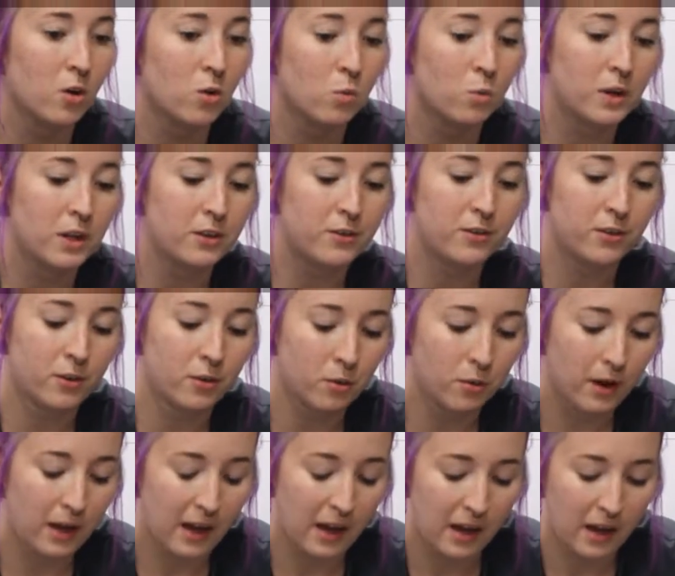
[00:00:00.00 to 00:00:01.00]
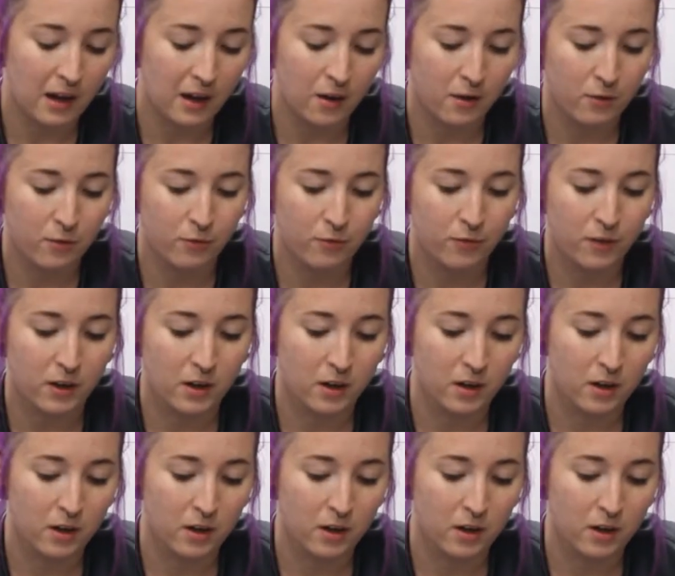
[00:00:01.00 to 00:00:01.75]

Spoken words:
We do have